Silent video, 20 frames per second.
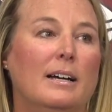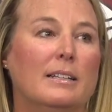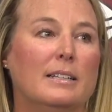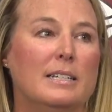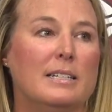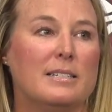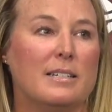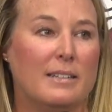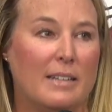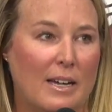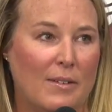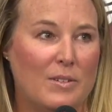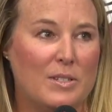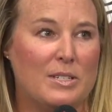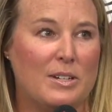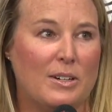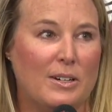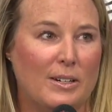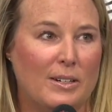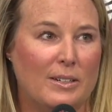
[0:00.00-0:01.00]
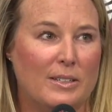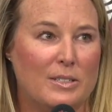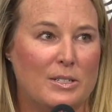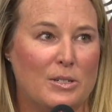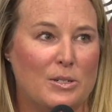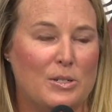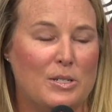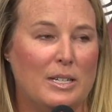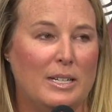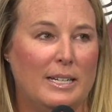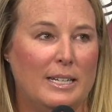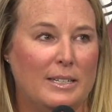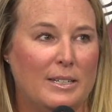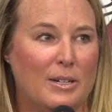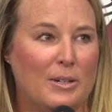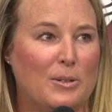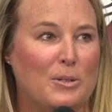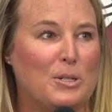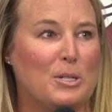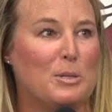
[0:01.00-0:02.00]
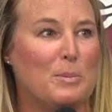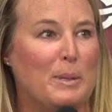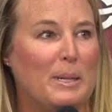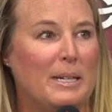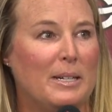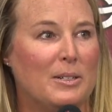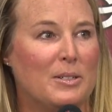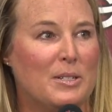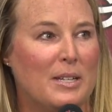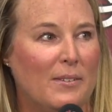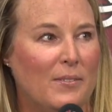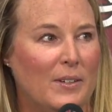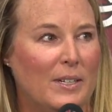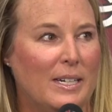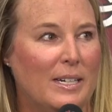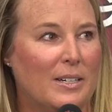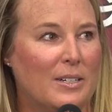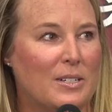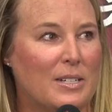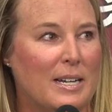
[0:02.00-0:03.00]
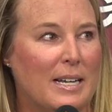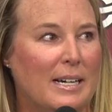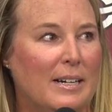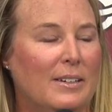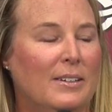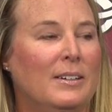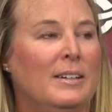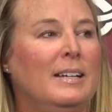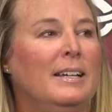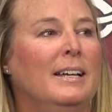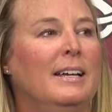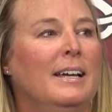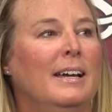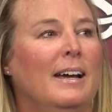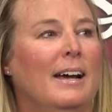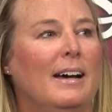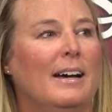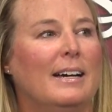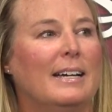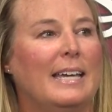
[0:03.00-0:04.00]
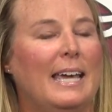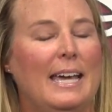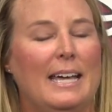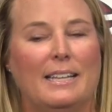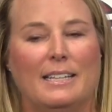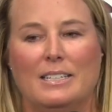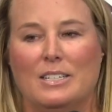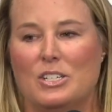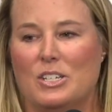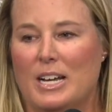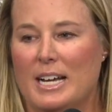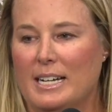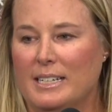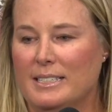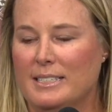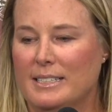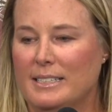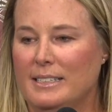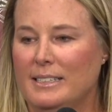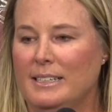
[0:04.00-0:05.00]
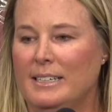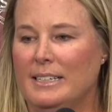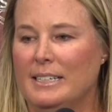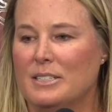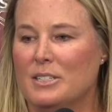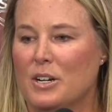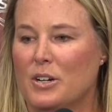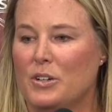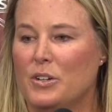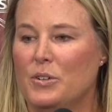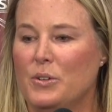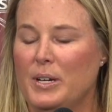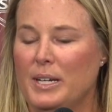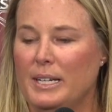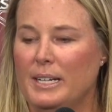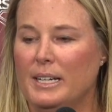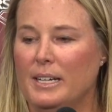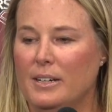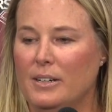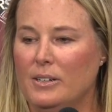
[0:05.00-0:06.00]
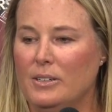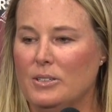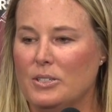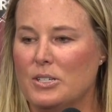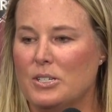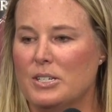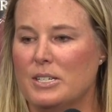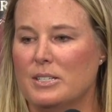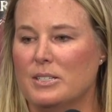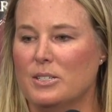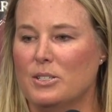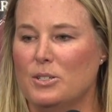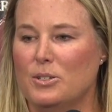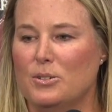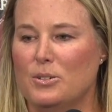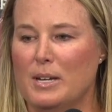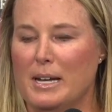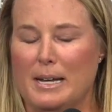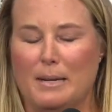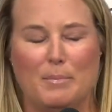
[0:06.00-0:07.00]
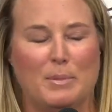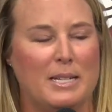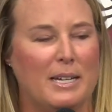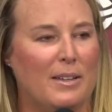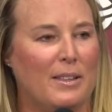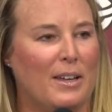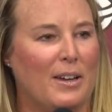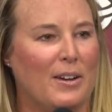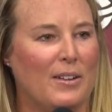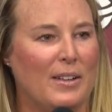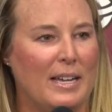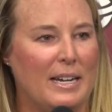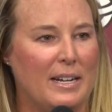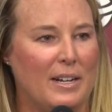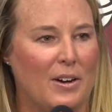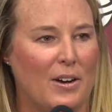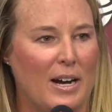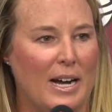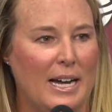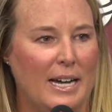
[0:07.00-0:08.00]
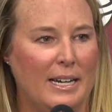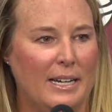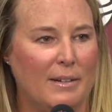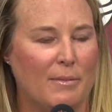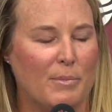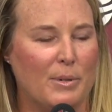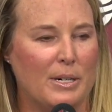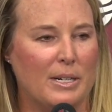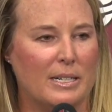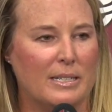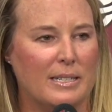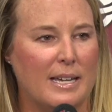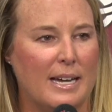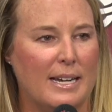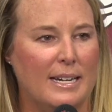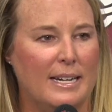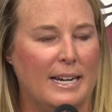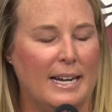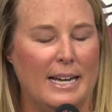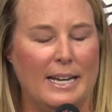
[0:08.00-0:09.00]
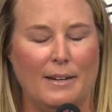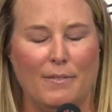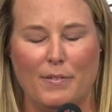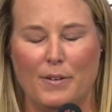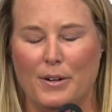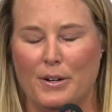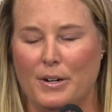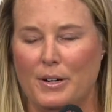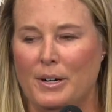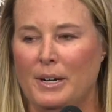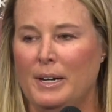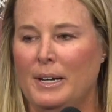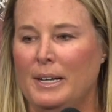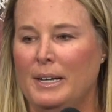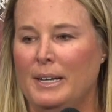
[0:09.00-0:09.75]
Lisa Navas, our associate head coach, has been here 7 years now. Kayla Jackson is our new hitting coach. She's a two-time South Carolina grad, and we're excited to have her